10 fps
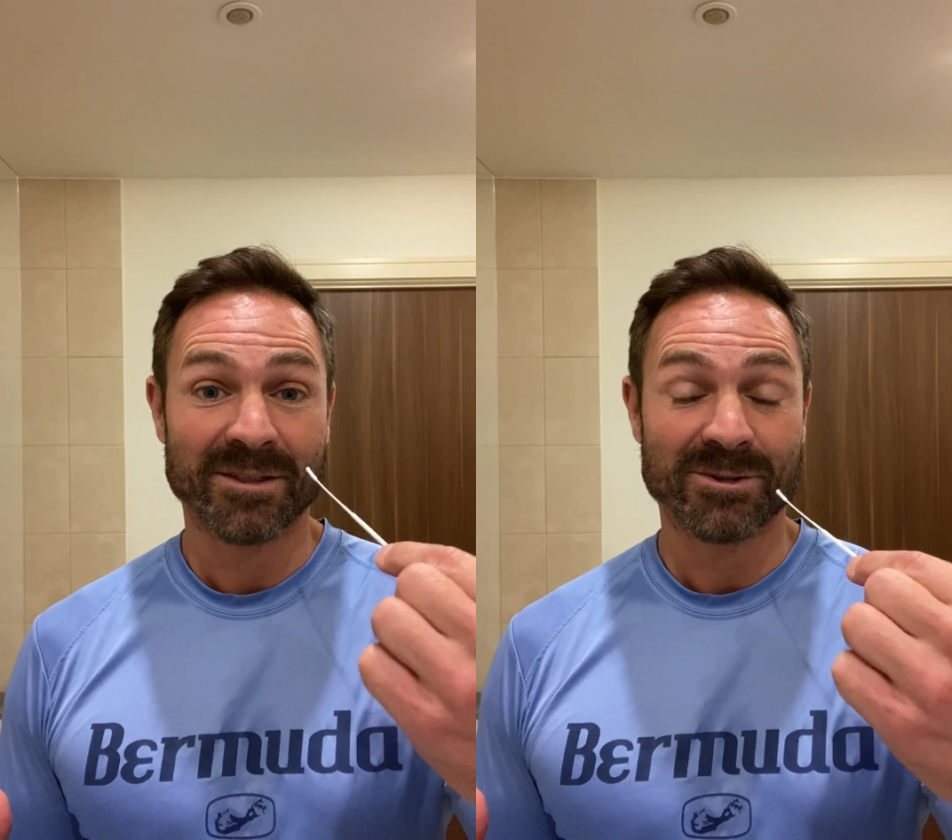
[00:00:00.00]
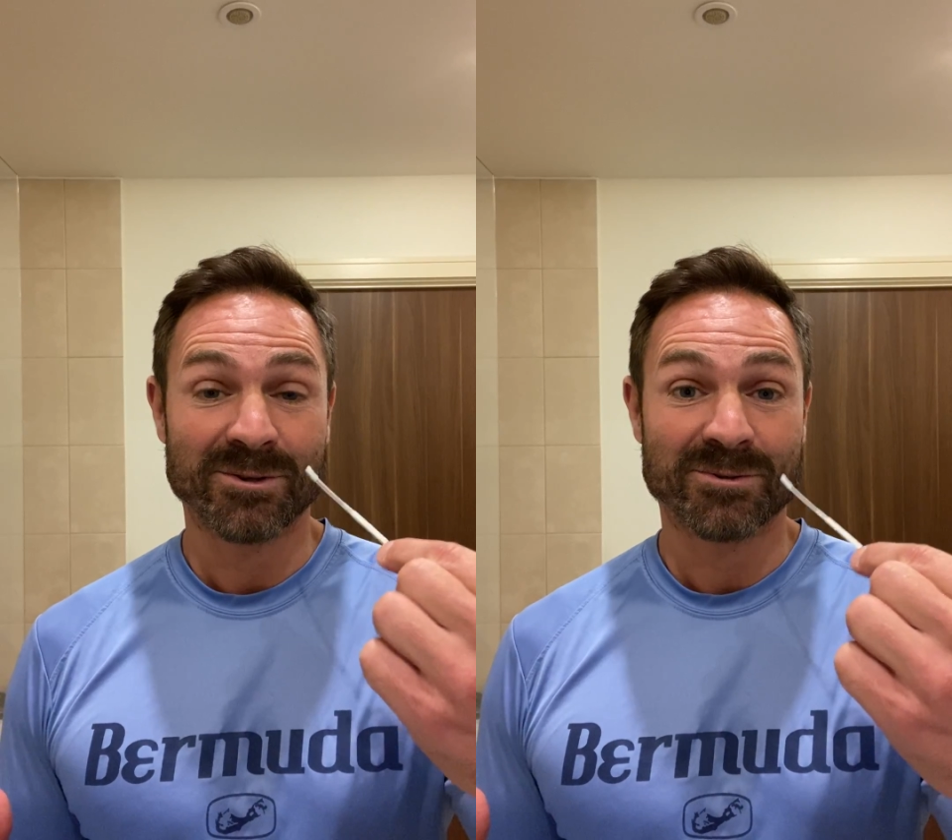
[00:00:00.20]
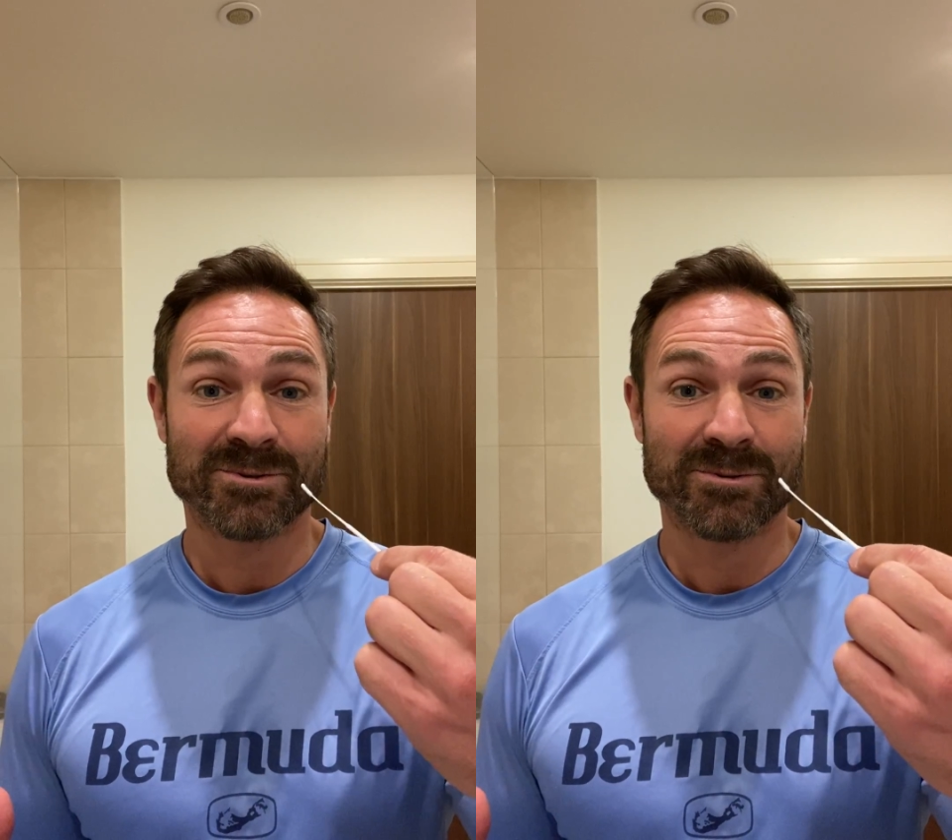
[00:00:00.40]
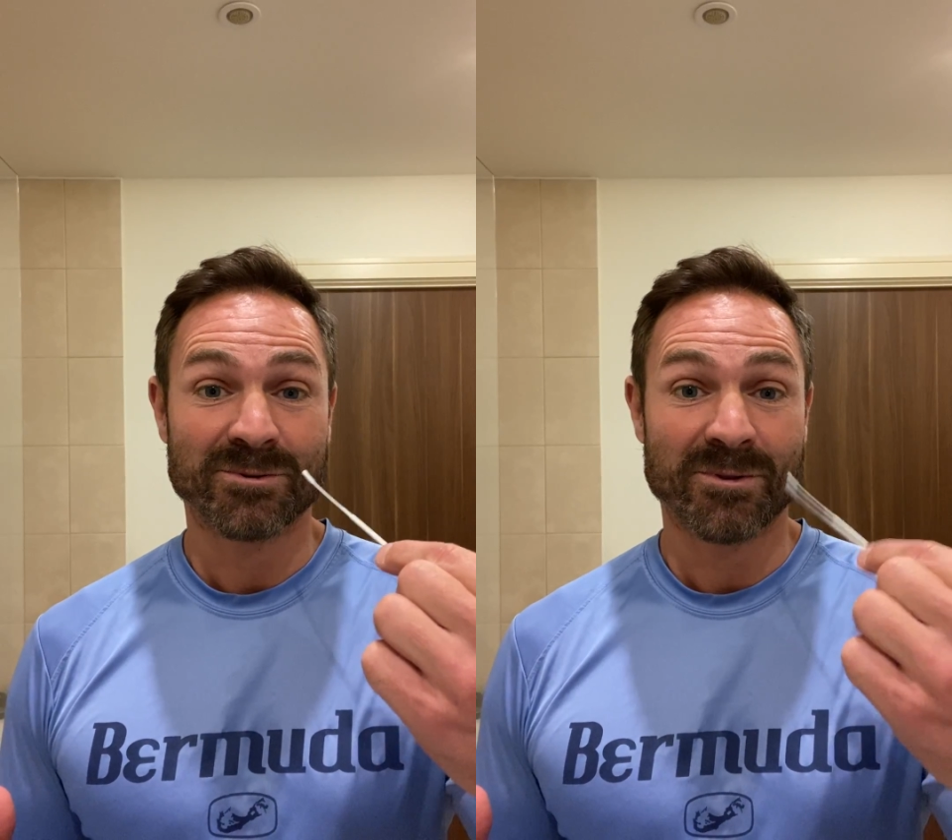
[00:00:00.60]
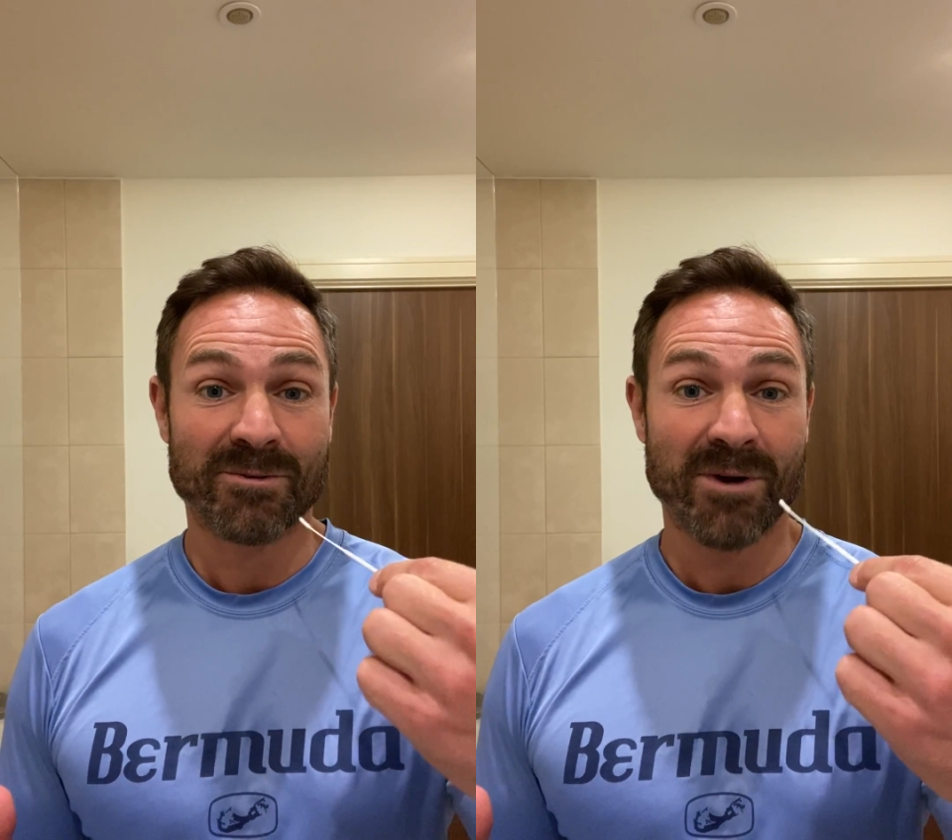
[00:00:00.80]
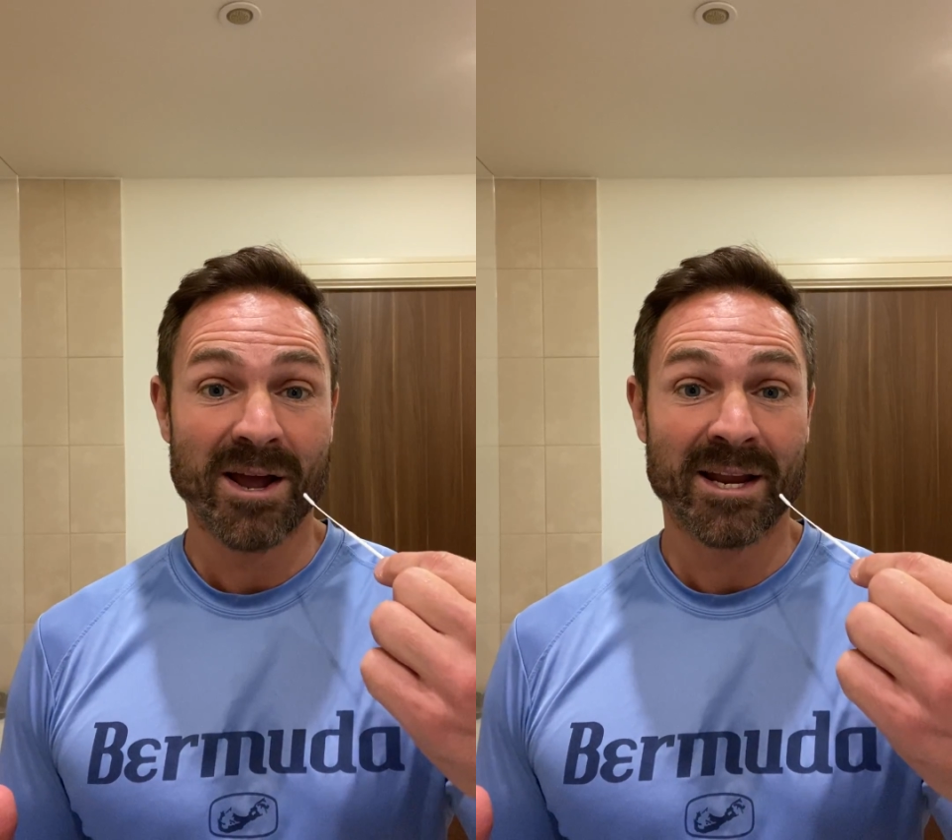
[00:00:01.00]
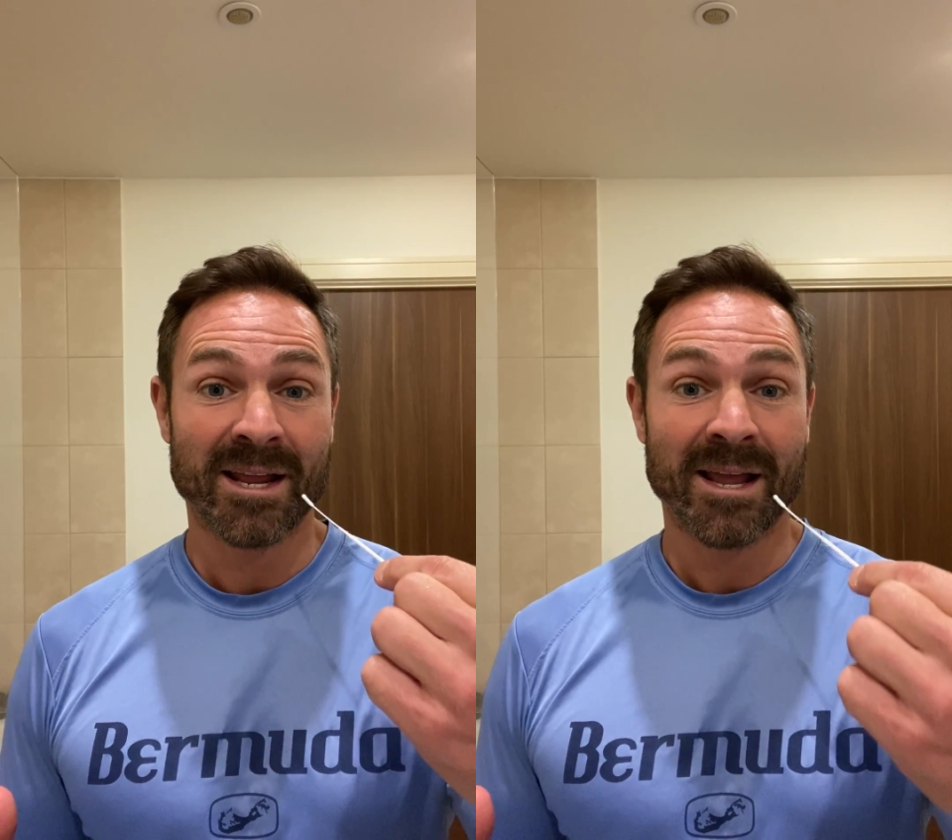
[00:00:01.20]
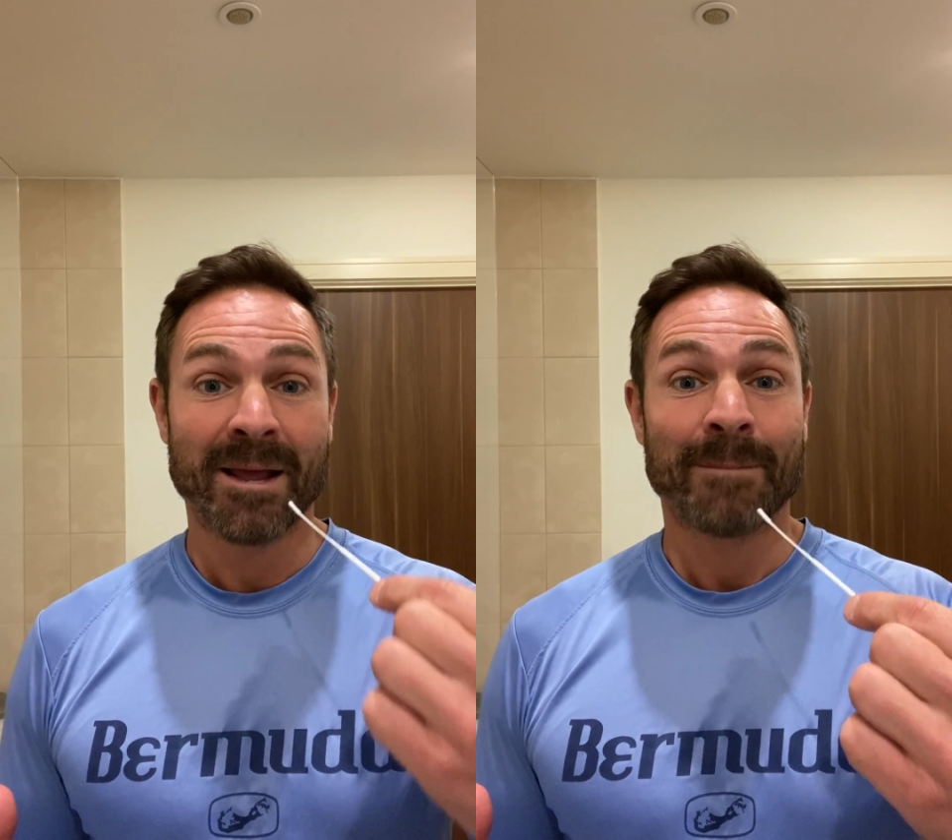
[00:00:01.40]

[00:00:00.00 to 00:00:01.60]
the tonsils on the right,